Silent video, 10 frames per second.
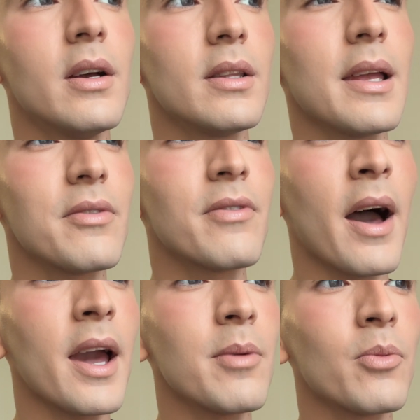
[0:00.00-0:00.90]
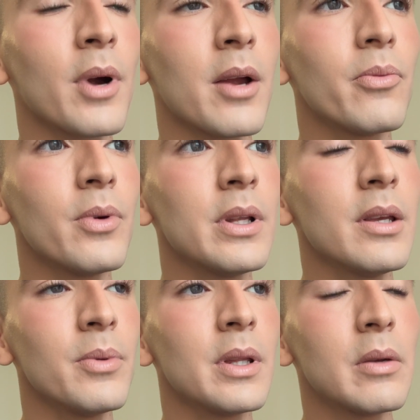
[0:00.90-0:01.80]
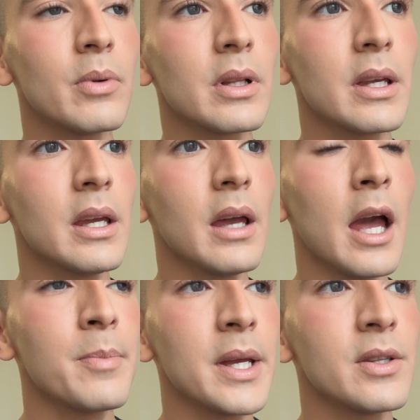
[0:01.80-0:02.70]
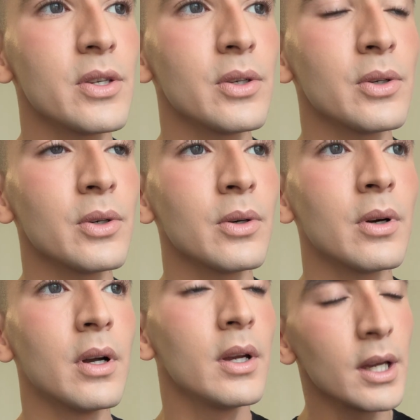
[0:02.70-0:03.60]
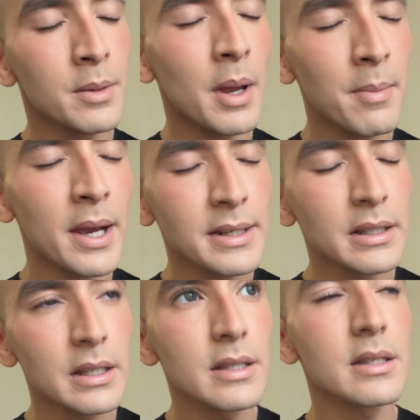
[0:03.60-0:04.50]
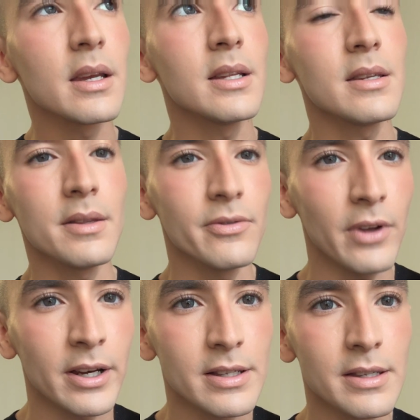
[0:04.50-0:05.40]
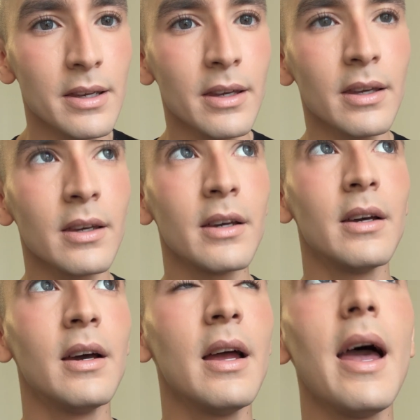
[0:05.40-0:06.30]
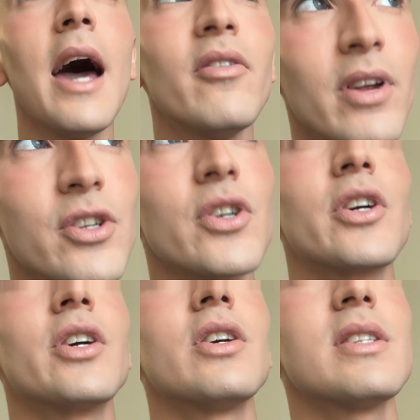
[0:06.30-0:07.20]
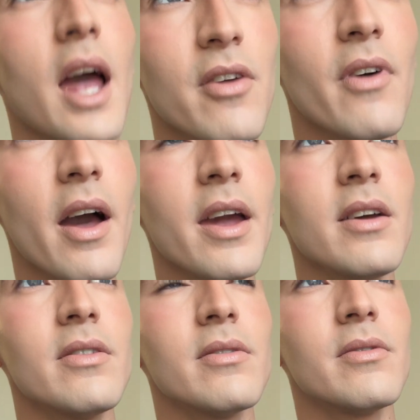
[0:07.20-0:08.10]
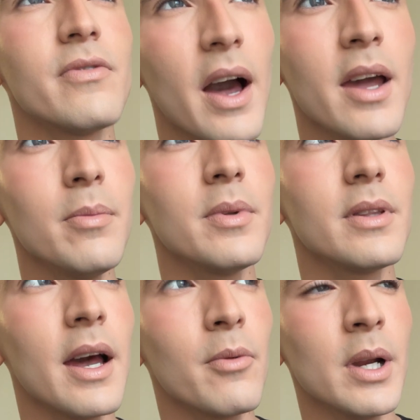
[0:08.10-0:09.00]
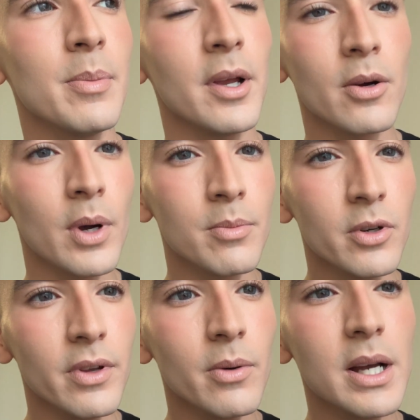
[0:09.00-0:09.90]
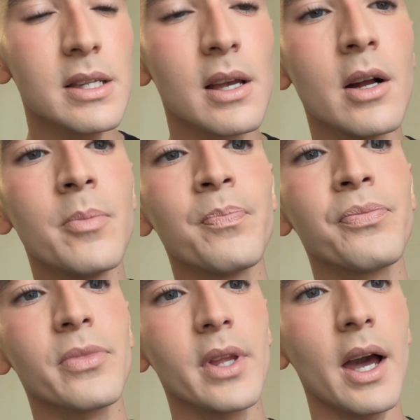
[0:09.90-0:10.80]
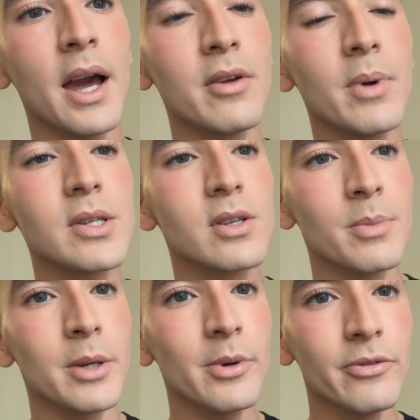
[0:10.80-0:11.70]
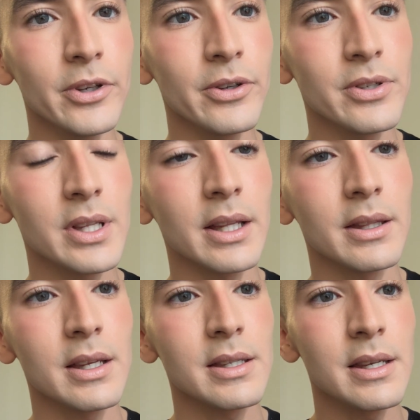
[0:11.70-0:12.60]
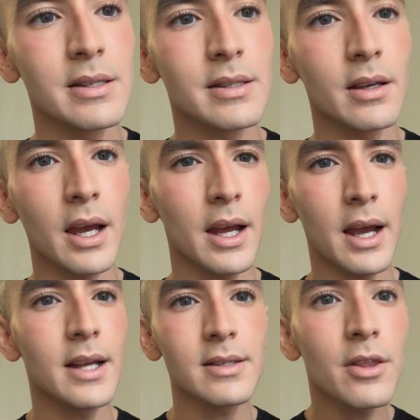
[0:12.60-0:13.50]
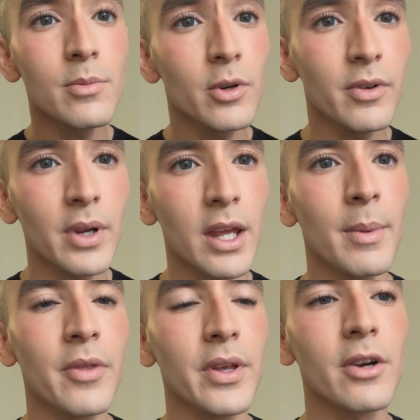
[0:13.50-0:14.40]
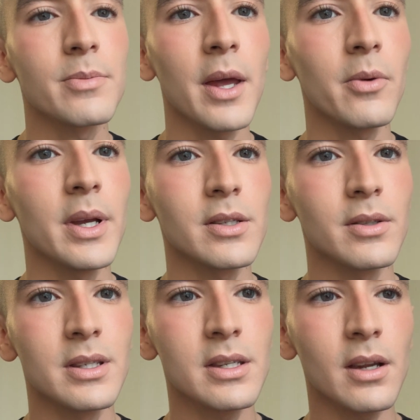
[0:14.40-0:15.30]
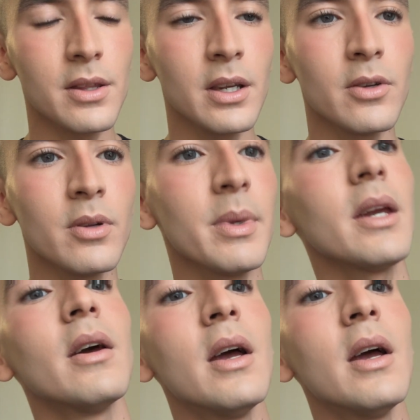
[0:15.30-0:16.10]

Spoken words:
vibe where I really, really, really into, in my mind at least, into the fantasy, adventure, sci-fi vibe that Ready Player One movie was. I read so many reviews that this is, I saw the movie when it came out in theaters, by the way, so this is nothing new to me.